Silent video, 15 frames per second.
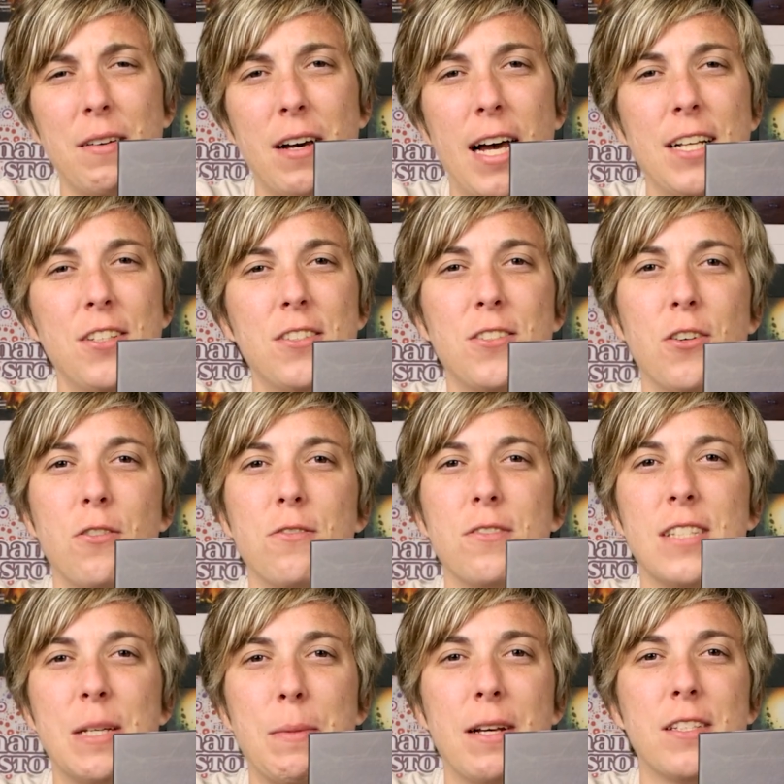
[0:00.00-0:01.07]
I just don't
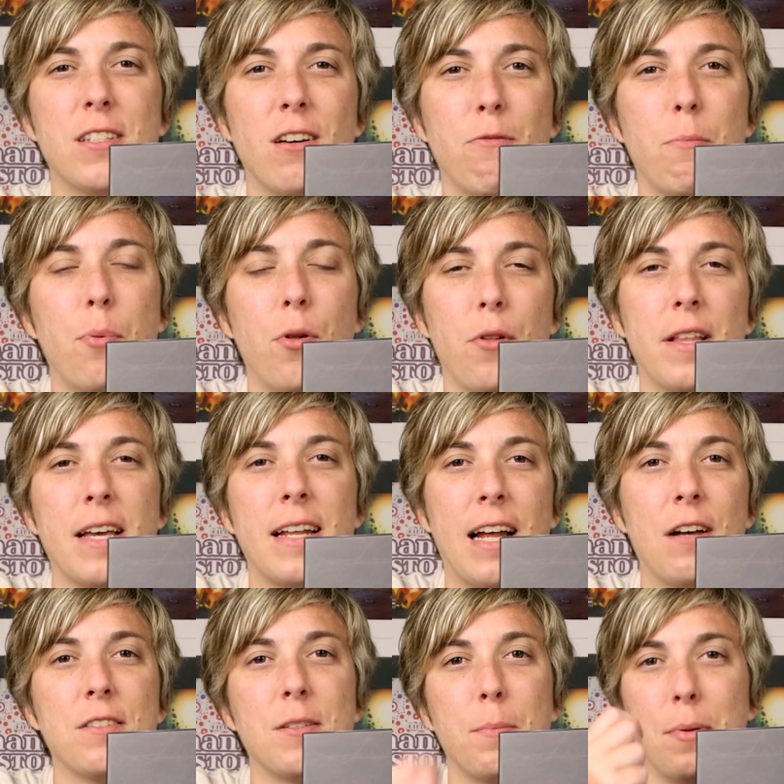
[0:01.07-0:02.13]
see myself pulling it
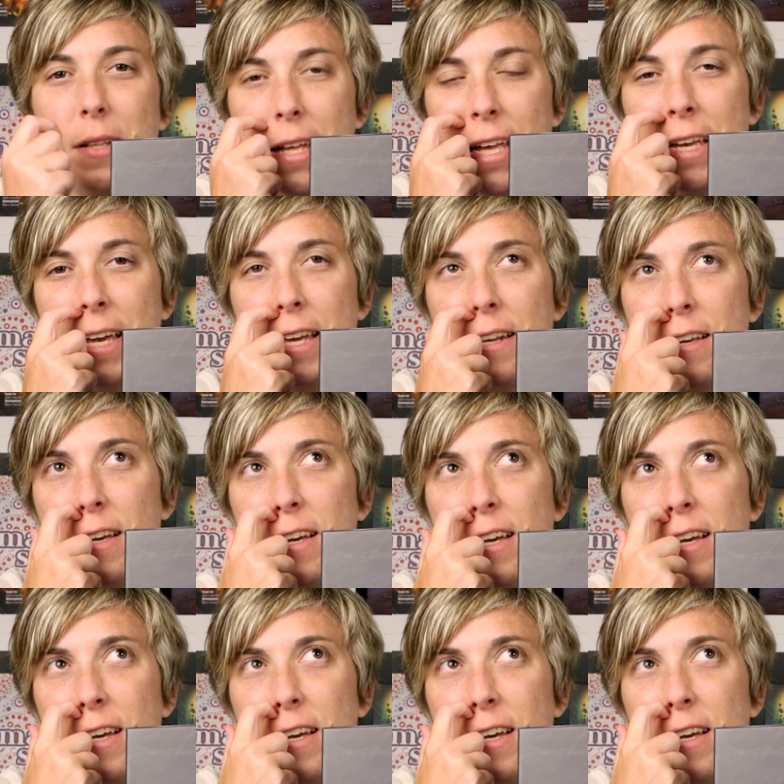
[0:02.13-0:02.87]
out to play again.